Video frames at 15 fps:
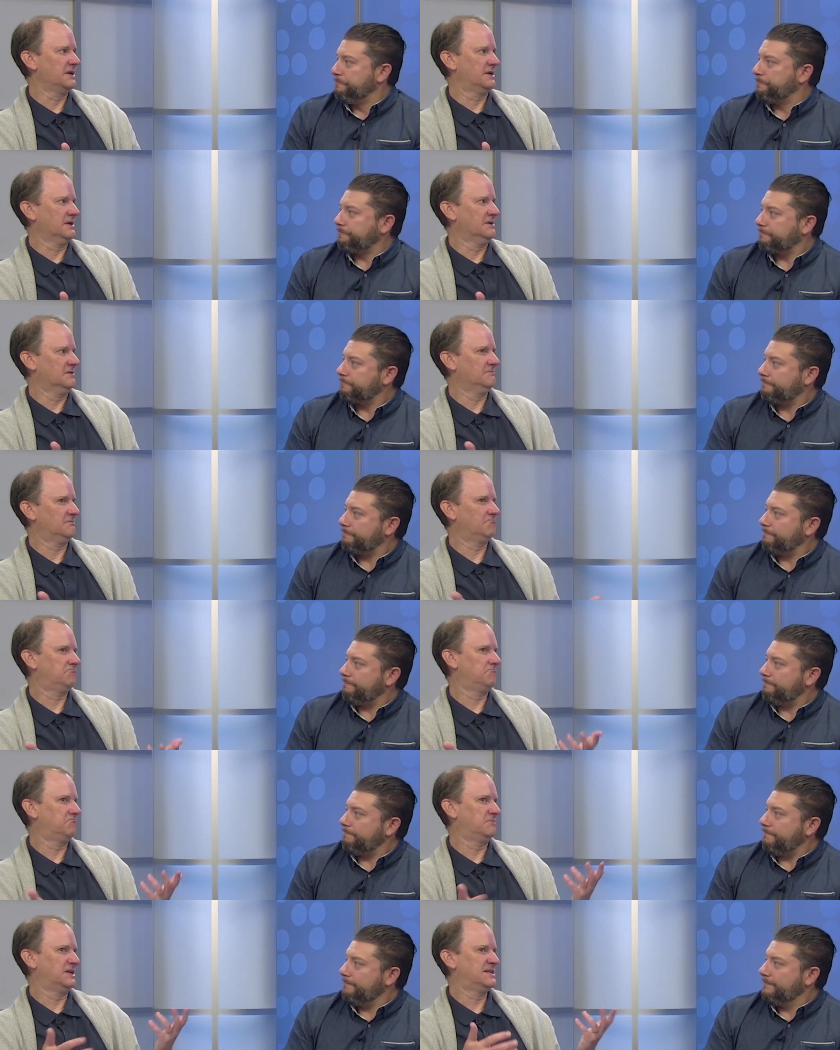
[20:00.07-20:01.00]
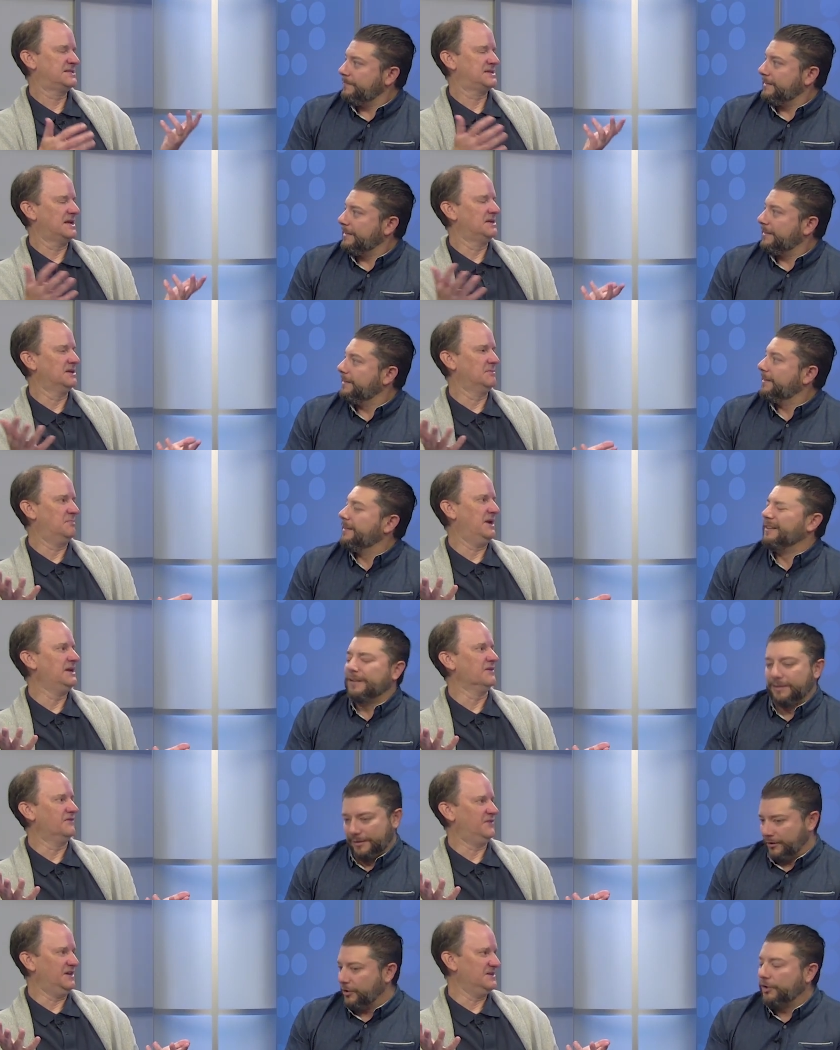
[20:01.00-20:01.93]
Speaker 1: in a extended
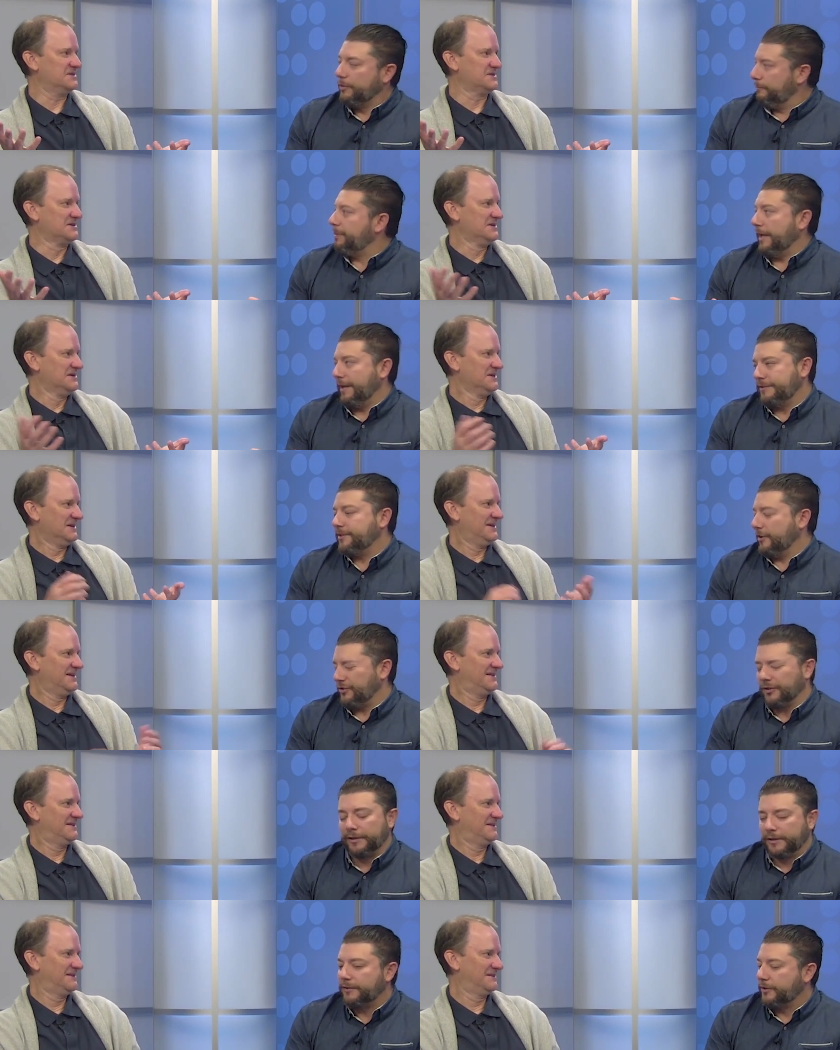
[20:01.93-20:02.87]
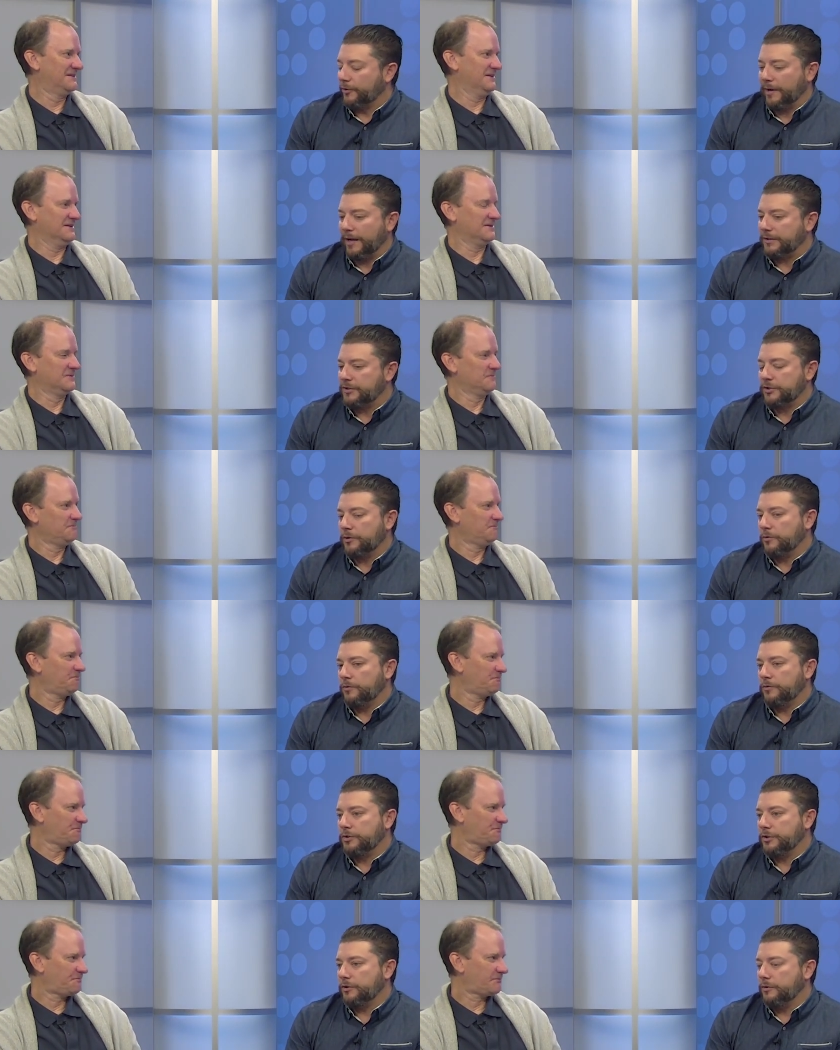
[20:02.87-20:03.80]
beta phase.
Speaker 2: Essentially, correct. So,
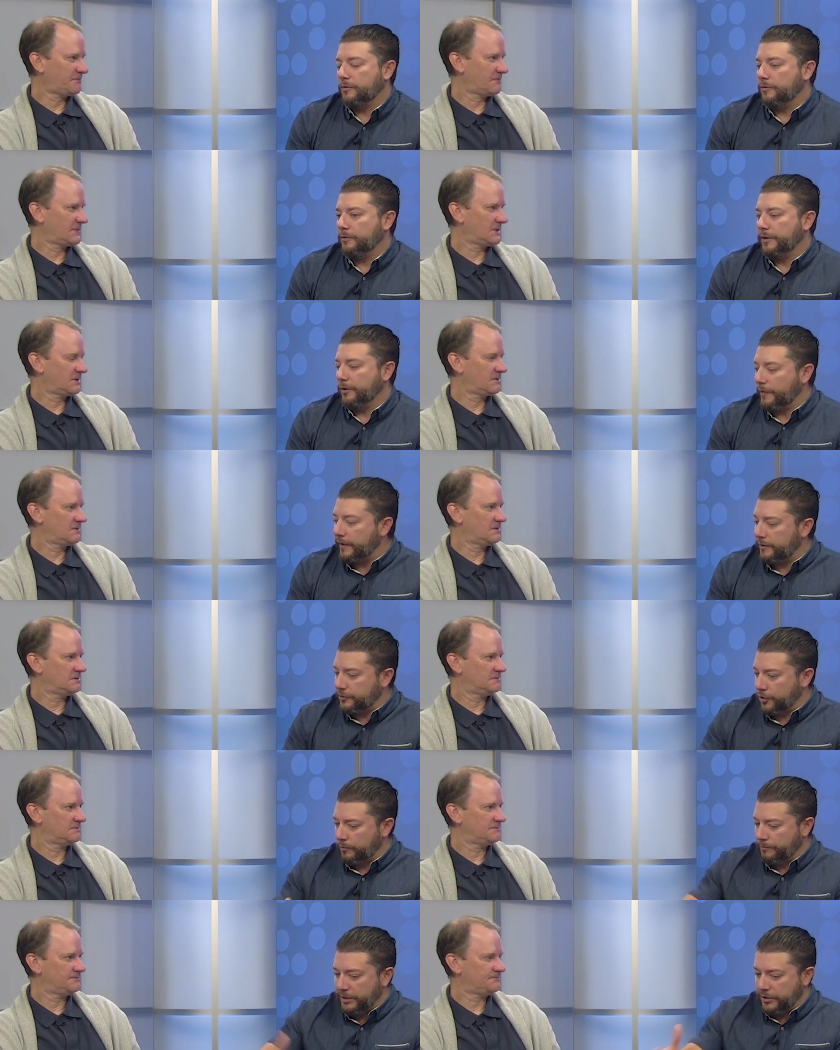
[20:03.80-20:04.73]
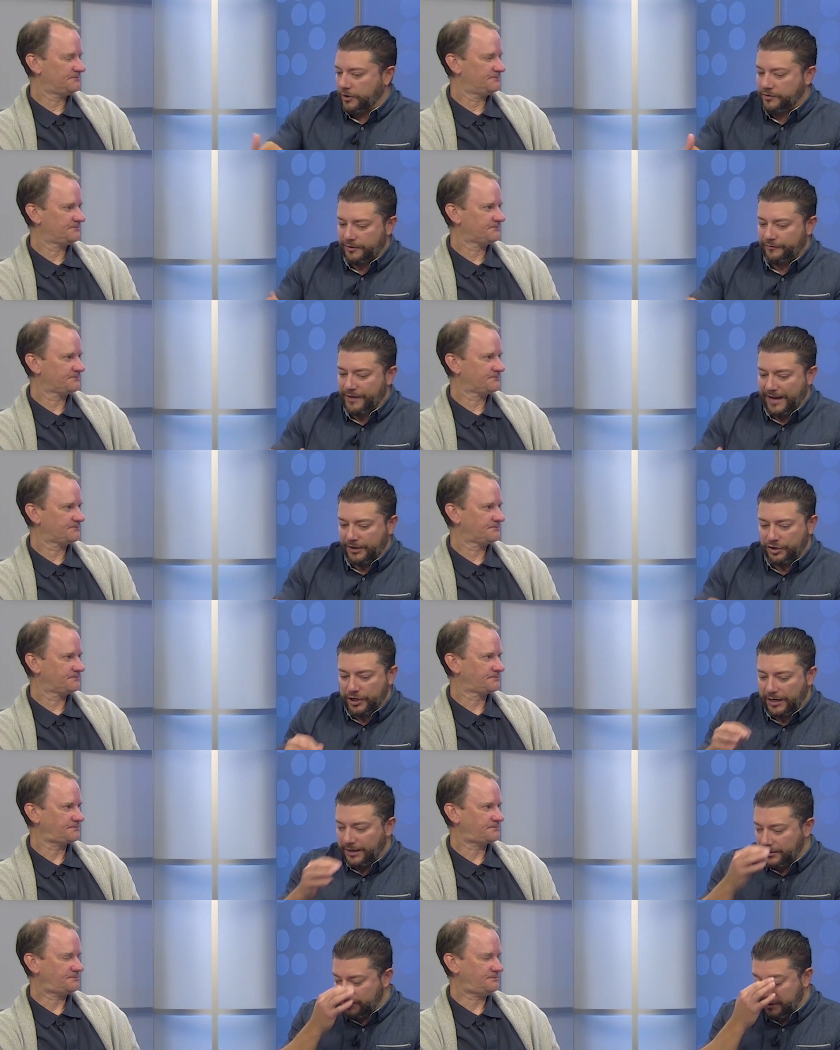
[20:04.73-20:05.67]
so you know, there, so because of that
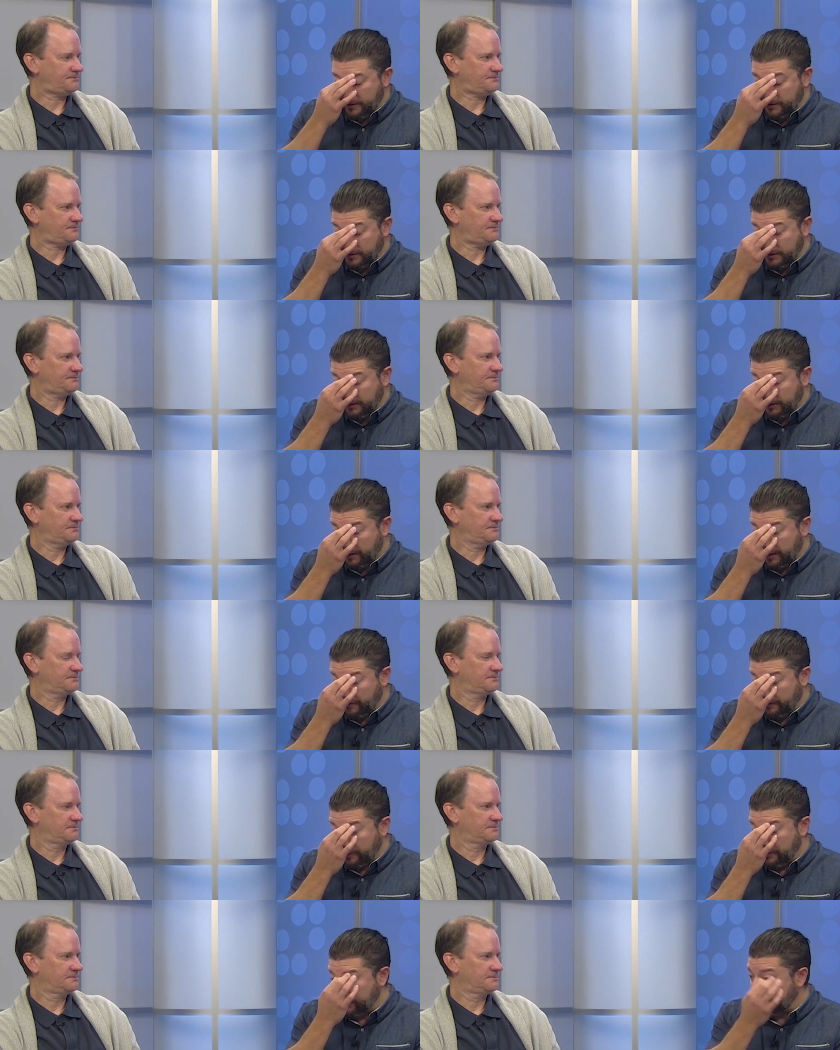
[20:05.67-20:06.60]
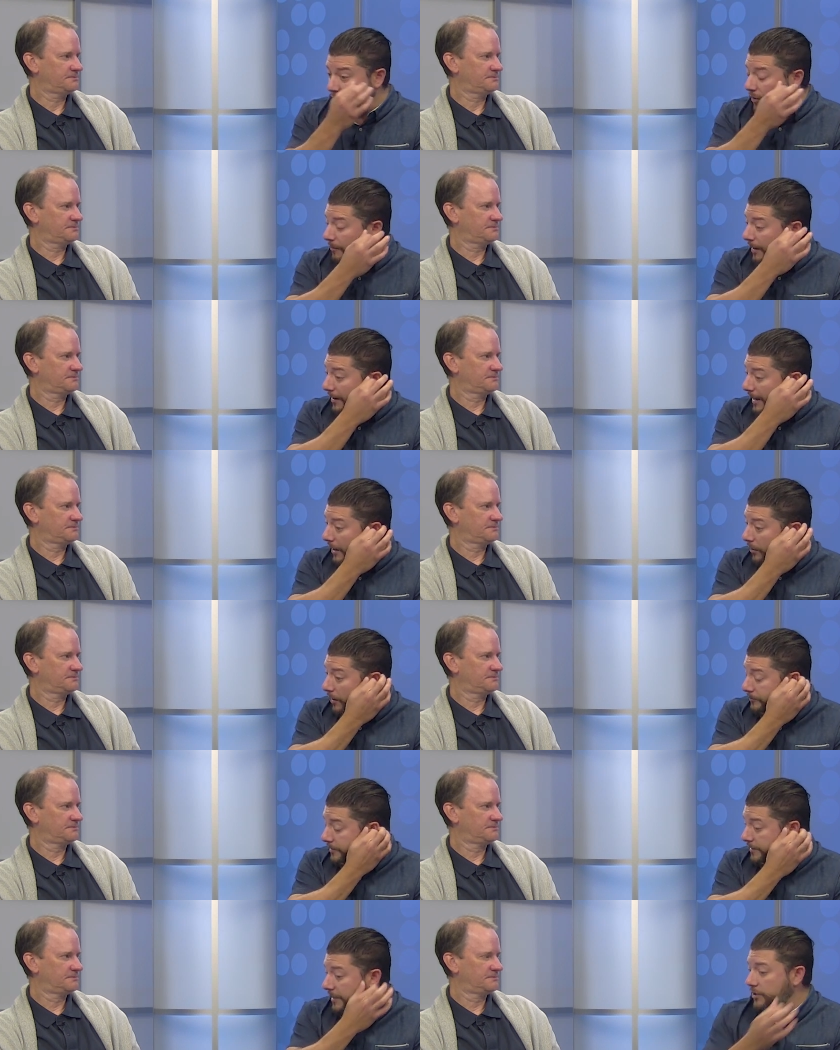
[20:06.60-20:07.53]
change, there's a lot of concern about how
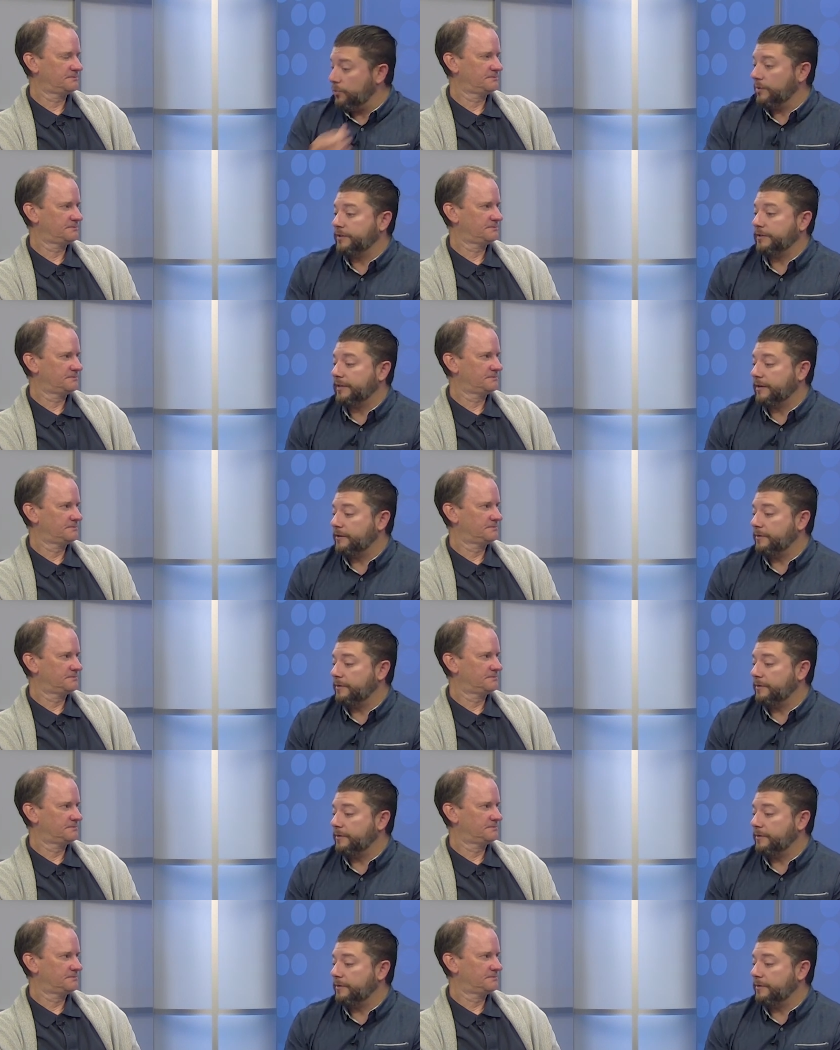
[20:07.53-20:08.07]
up to date you want the data to